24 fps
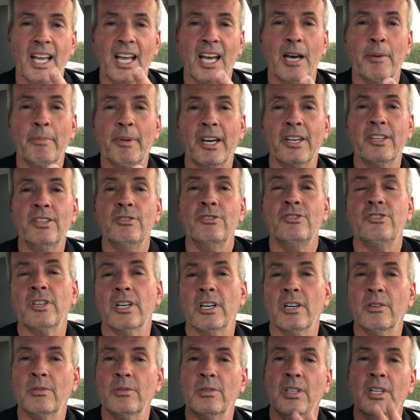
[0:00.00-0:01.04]
How about you,
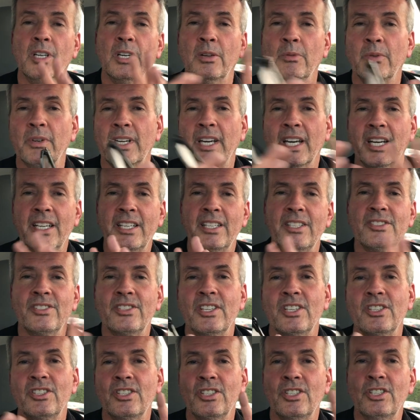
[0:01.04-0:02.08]
Joe? What kind of
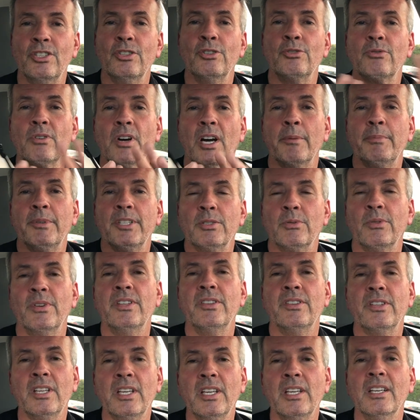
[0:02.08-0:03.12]
distinction do you draw
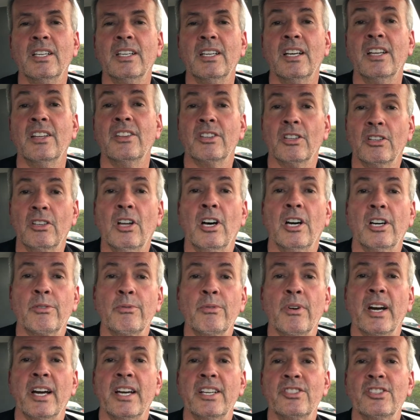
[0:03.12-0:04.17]
between the, the long
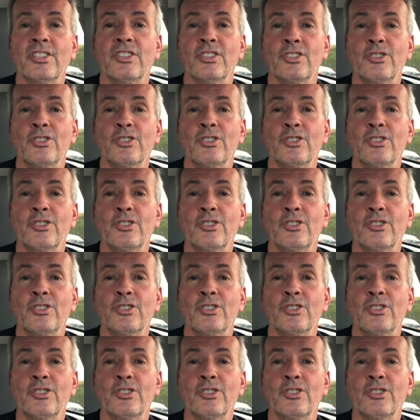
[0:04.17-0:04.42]
rides and